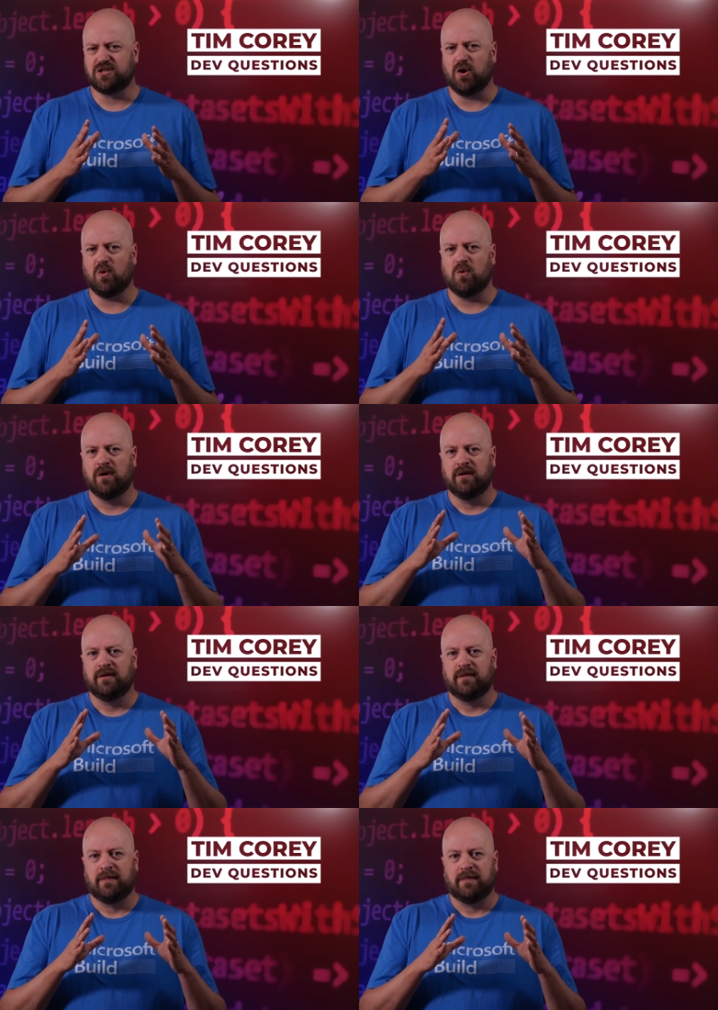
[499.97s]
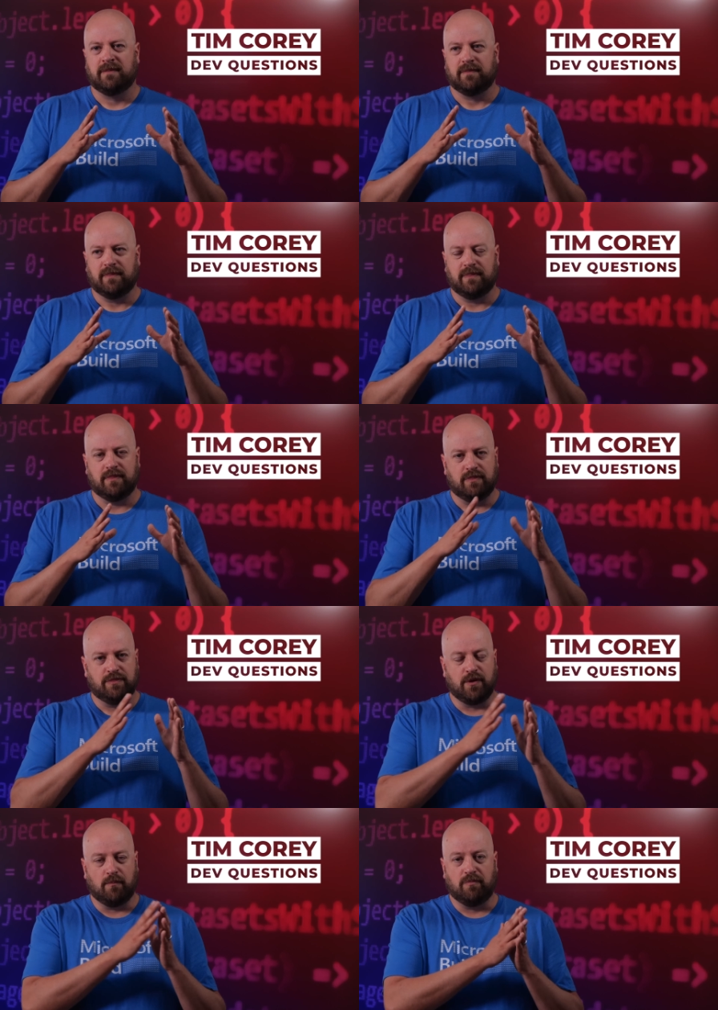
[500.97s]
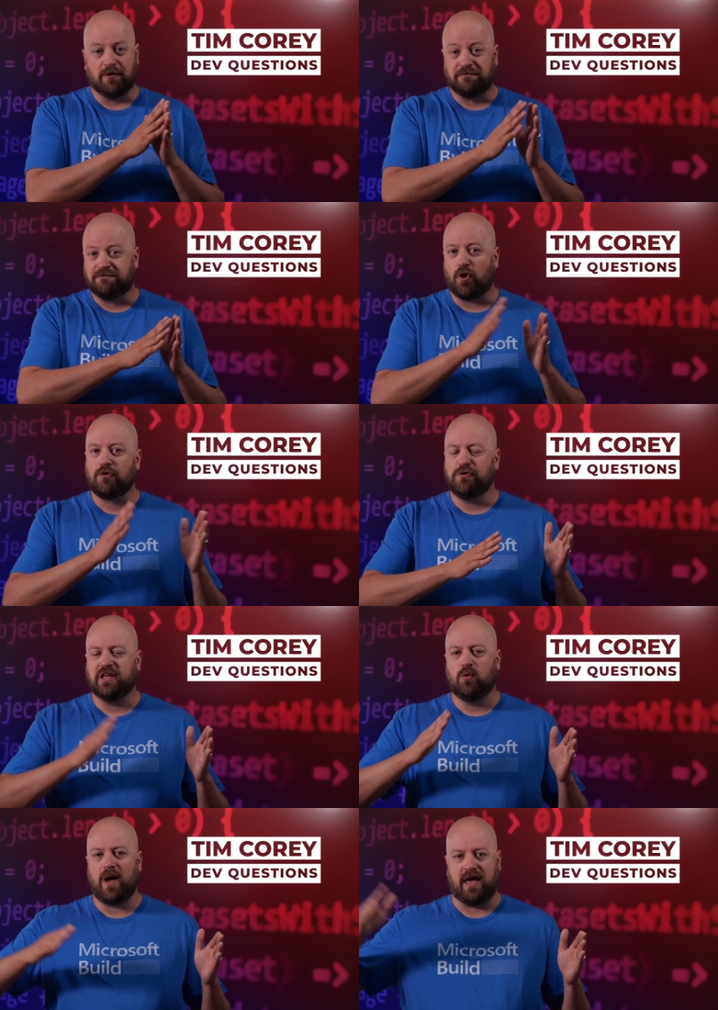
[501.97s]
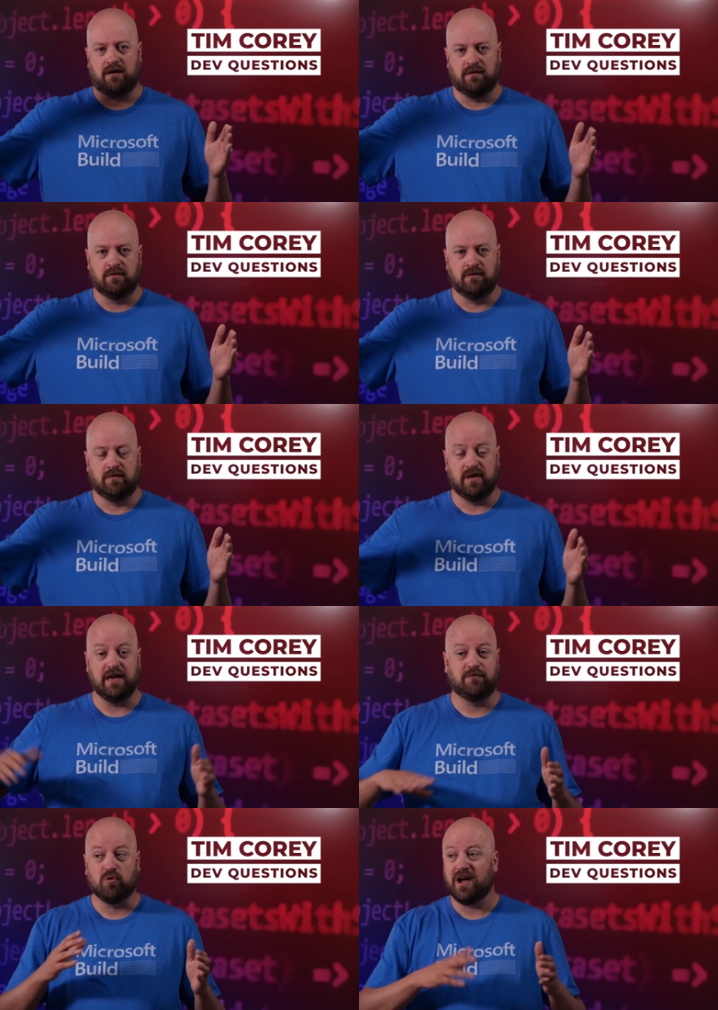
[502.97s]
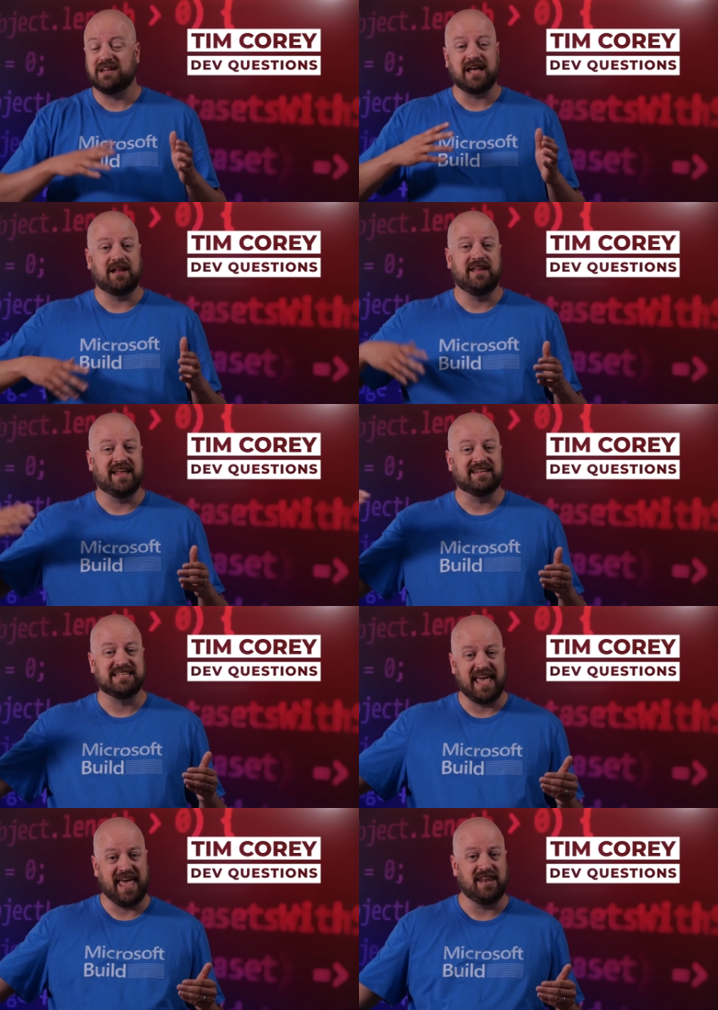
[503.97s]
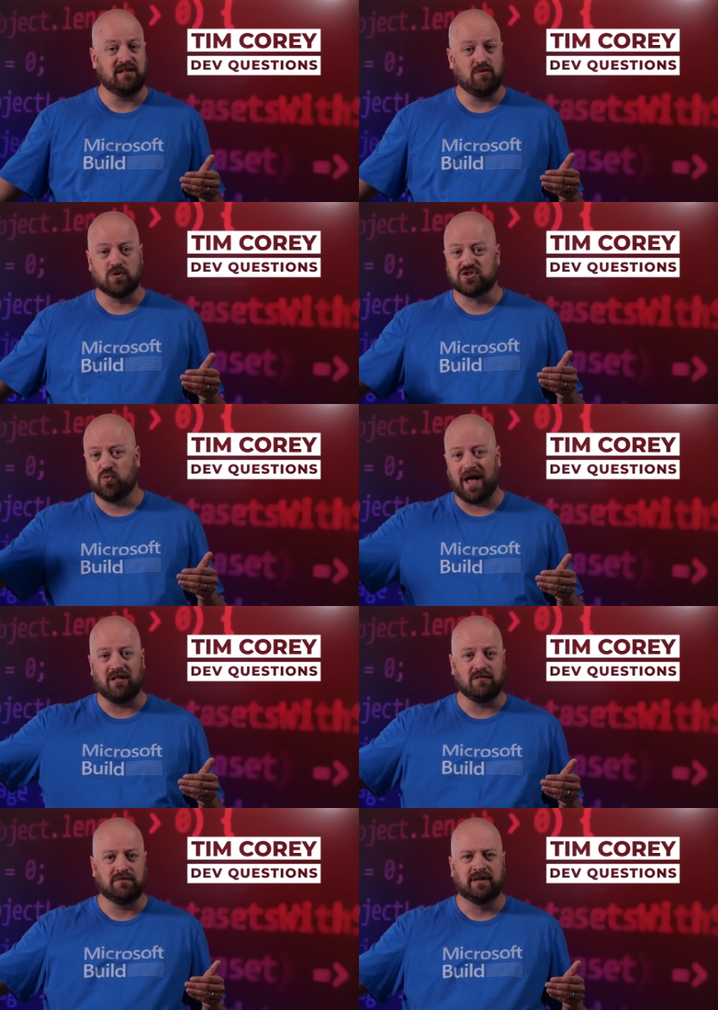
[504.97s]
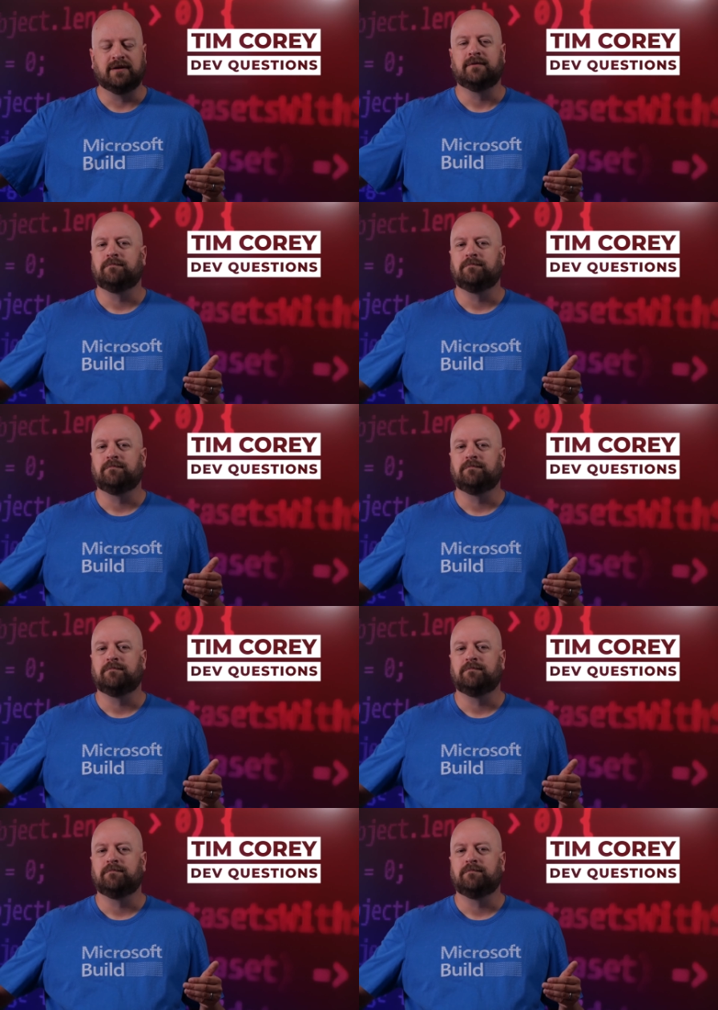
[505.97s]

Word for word: So the farther you get away, if we're on .NET 10 or 12,